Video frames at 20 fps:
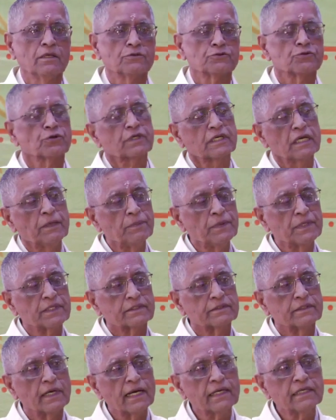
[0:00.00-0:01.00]
So
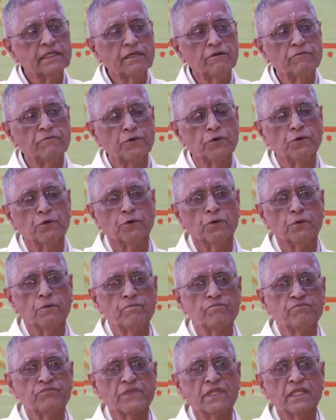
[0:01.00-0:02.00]
keeping that in
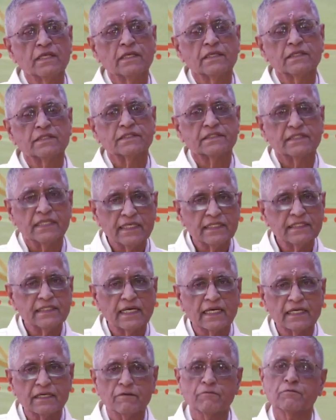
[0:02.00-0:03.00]
view, see
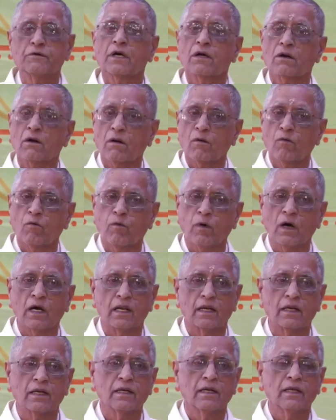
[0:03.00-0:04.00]
that we are all
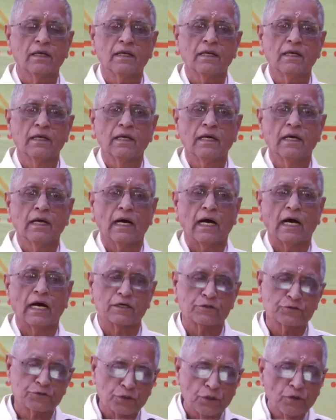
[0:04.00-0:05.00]
one,
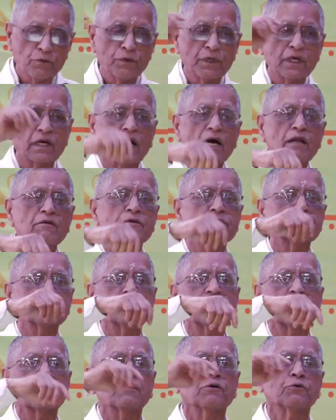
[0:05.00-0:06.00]
and so we call
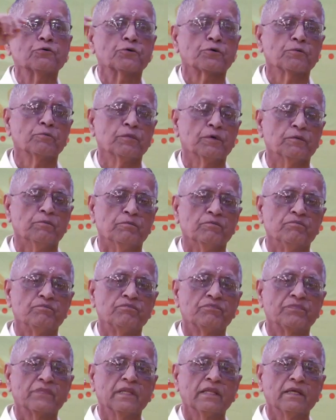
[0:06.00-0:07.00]
Vasudhaiva Kutumbam.
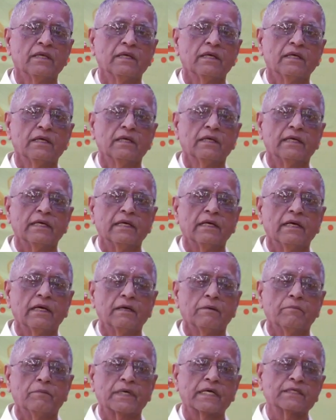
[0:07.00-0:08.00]

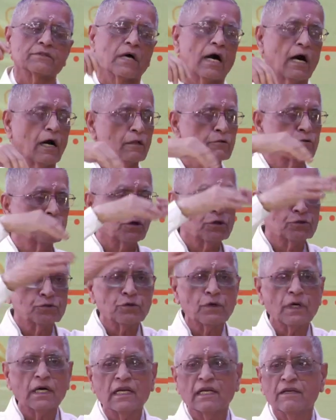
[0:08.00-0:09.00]
Because all those
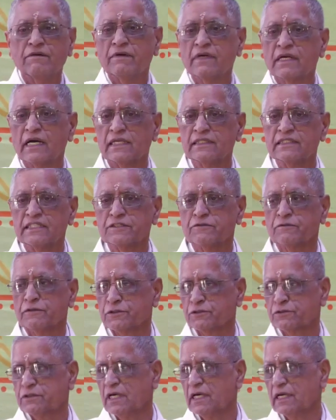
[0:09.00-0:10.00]
who are living on this
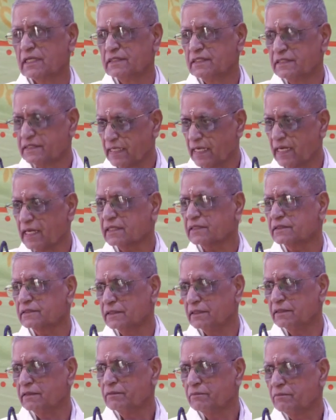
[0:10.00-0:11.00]
Vasudha, this
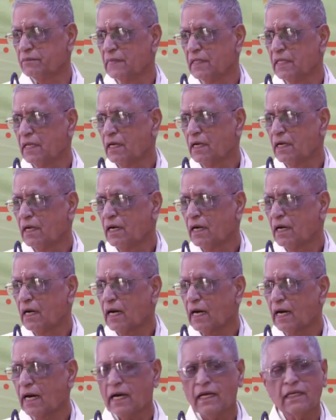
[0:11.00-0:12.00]
earth,
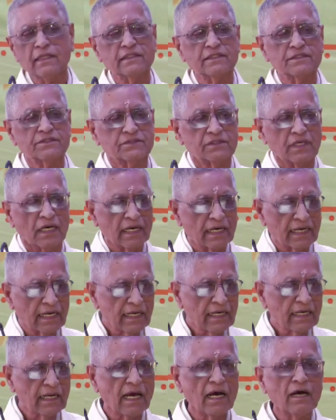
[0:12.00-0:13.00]
are the
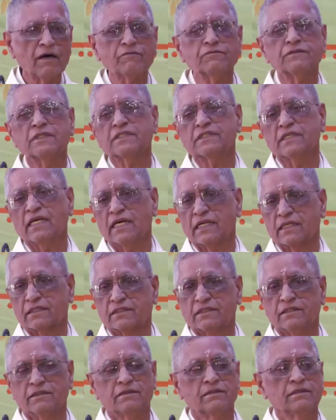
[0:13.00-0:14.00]
children of this
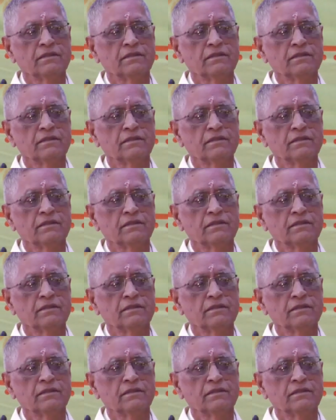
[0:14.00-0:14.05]
earth.